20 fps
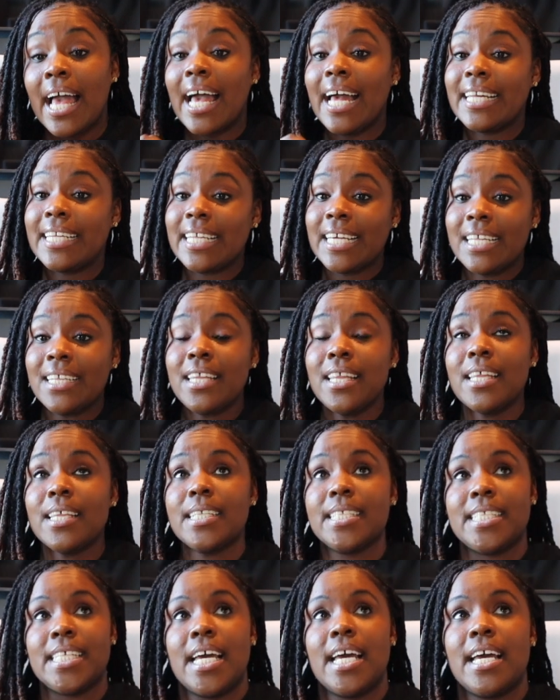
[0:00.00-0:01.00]
At the end of
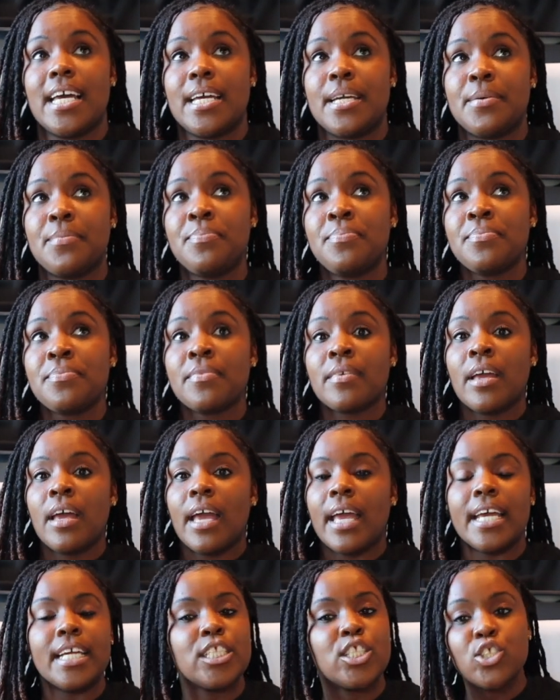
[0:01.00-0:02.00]
the day,
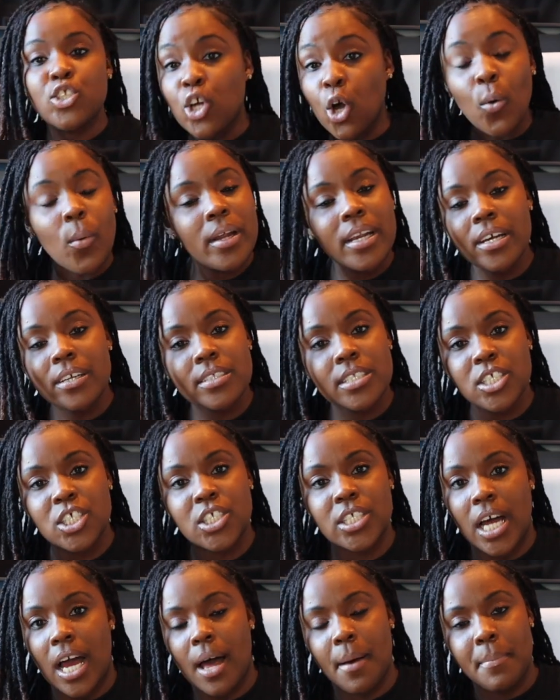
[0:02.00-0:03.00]
it's no one else's
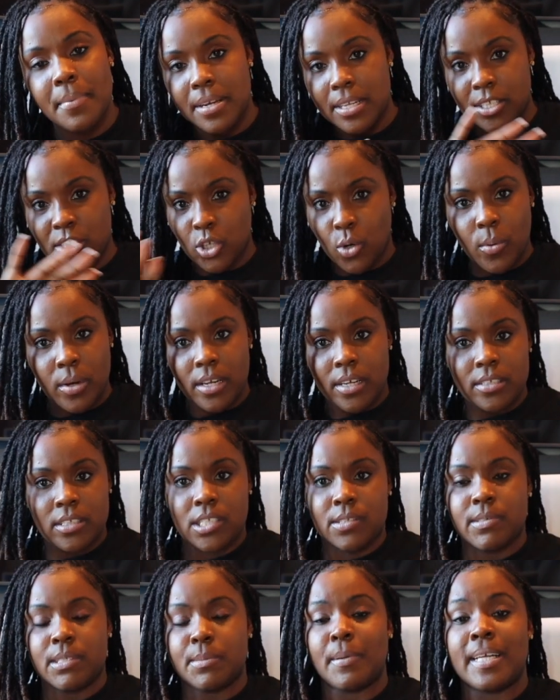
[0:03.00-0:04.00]
job and it's no one
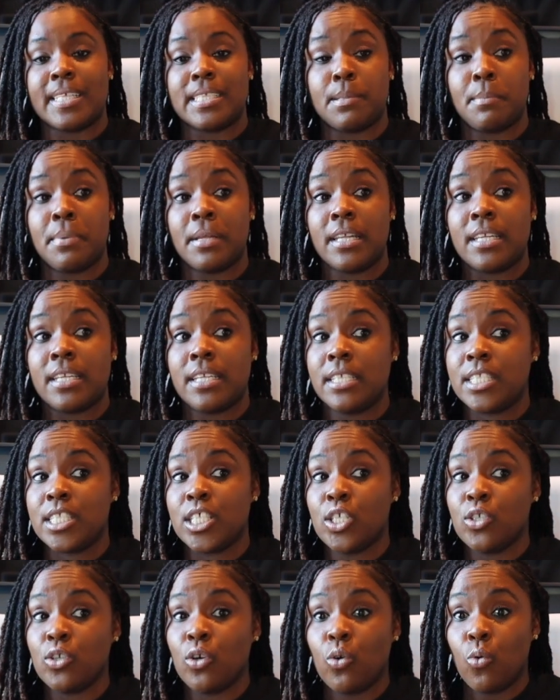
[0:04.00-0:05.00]
else's responsibility
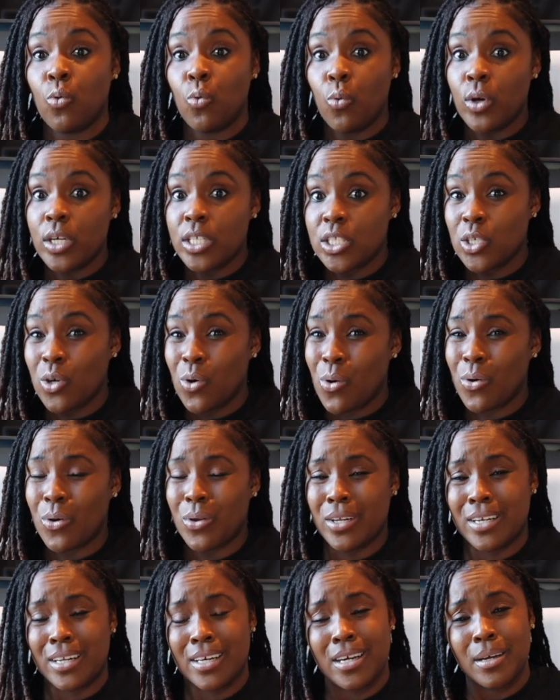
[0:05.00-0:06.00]
to know what's going
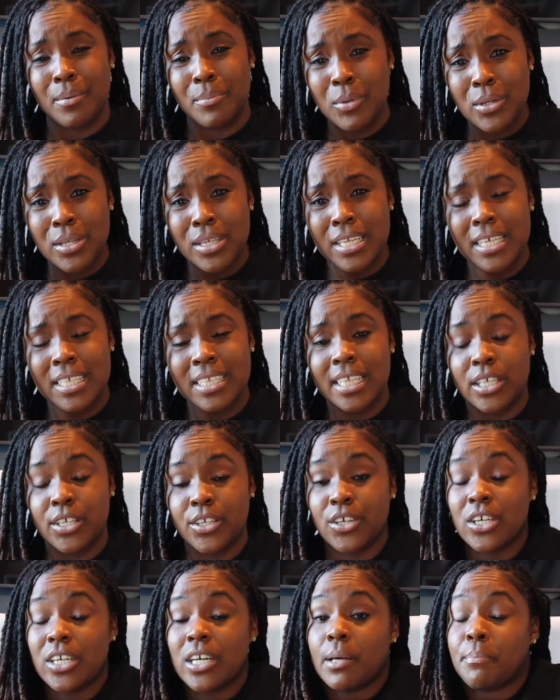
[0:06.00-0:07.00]
on in a community that
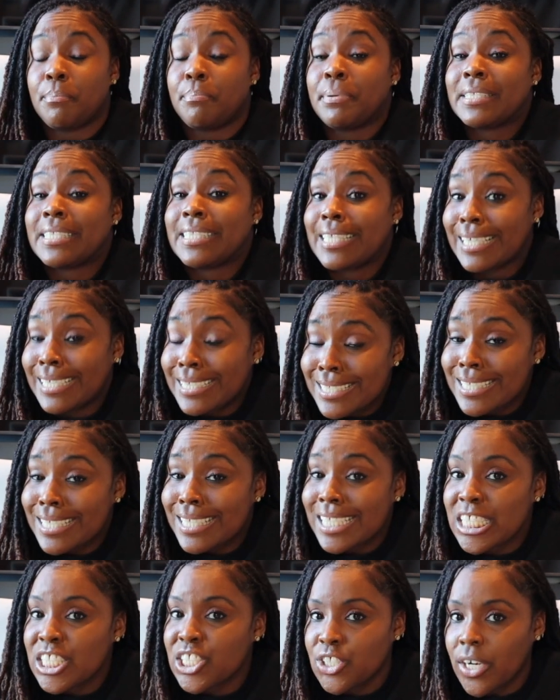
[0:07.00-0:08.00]
you're going to
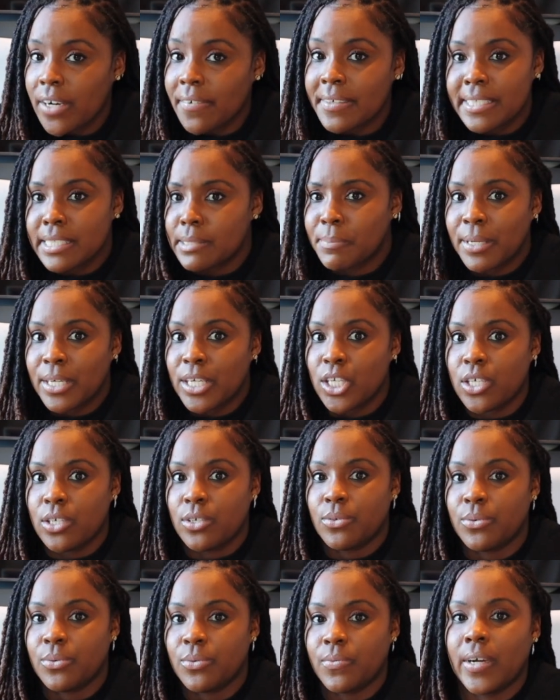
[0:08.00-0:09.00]
potentially service but
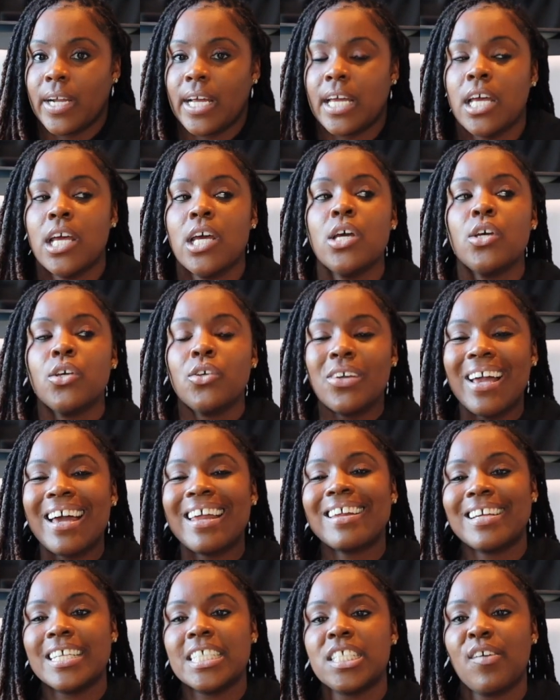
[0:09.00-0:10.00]
you, right? You
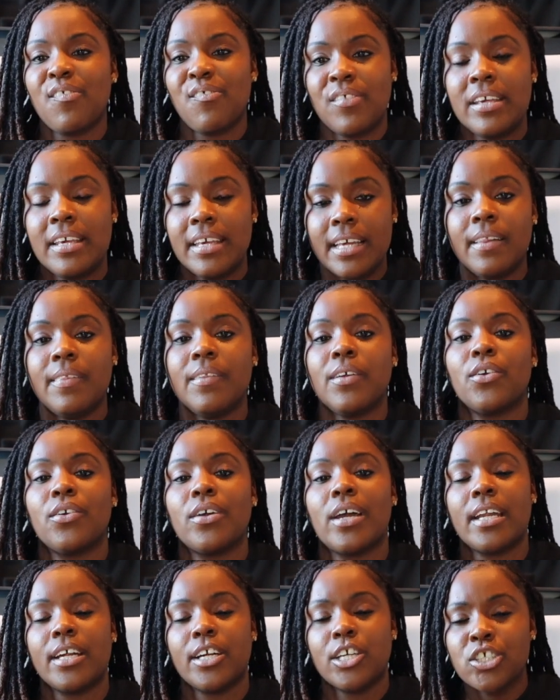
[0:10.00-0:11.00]
got to get your feet in there. You
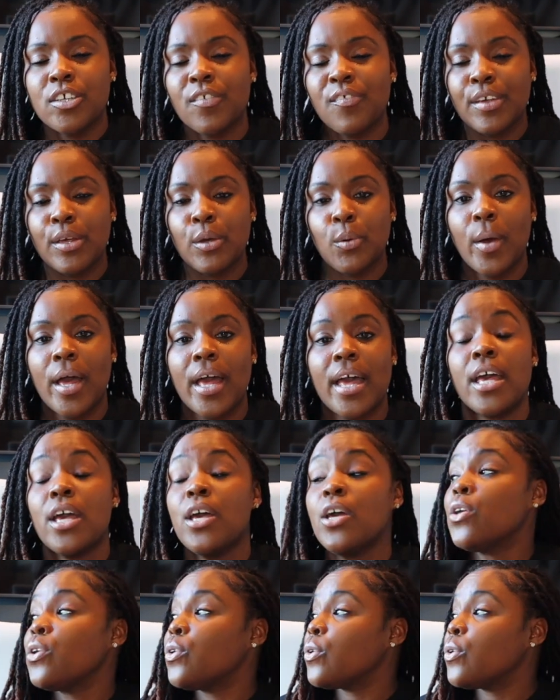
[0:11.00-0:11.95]
got to get your feet wet.